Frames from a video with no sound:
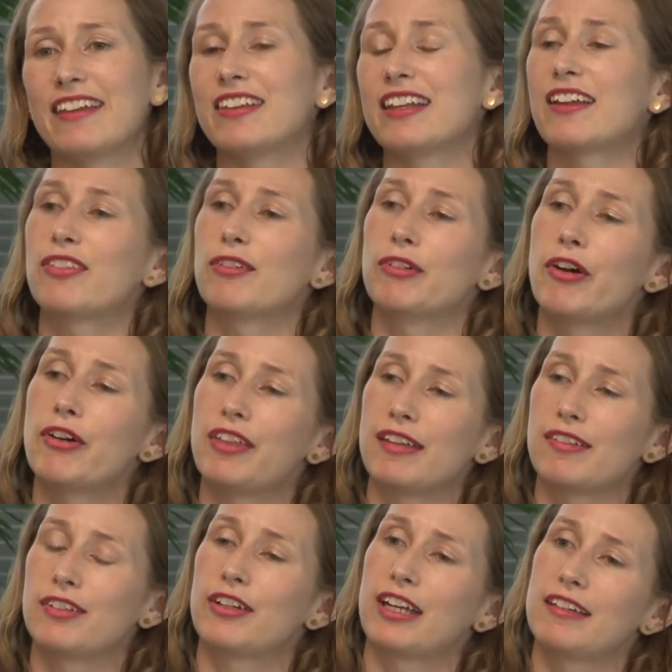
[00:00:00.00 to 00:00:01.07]
And then I thought, no,
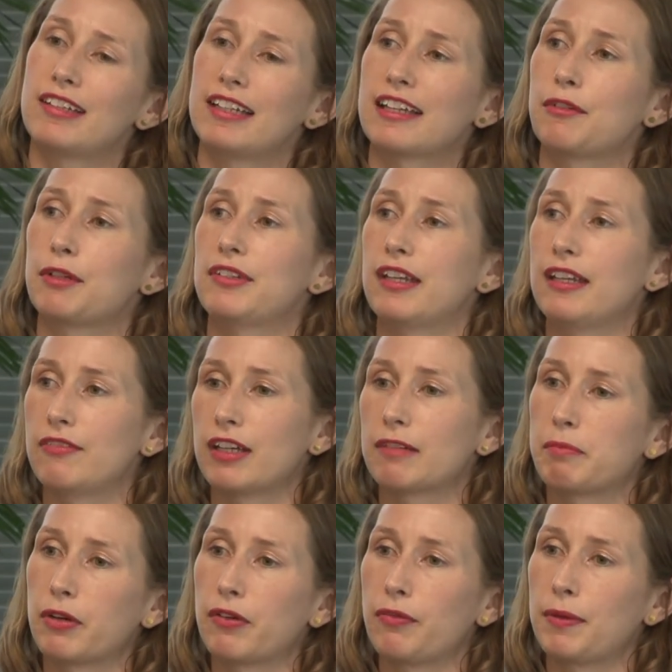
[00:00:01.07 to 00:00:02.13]
that's not actually going to achieve
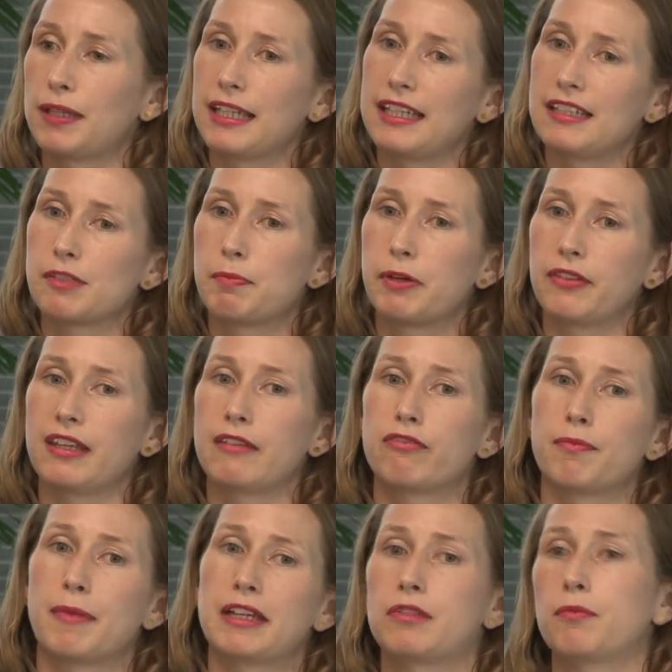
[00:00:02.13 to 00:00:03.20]
it because we need to put the
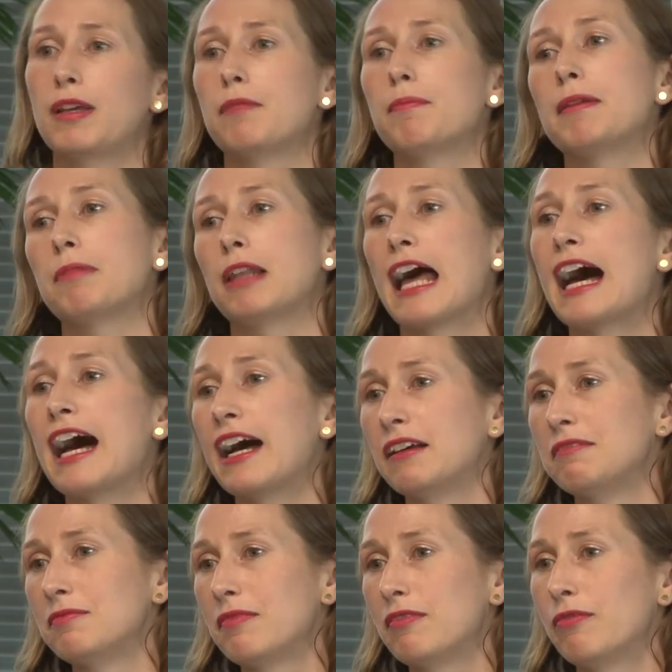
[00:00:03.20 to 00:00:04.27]
information where the people are.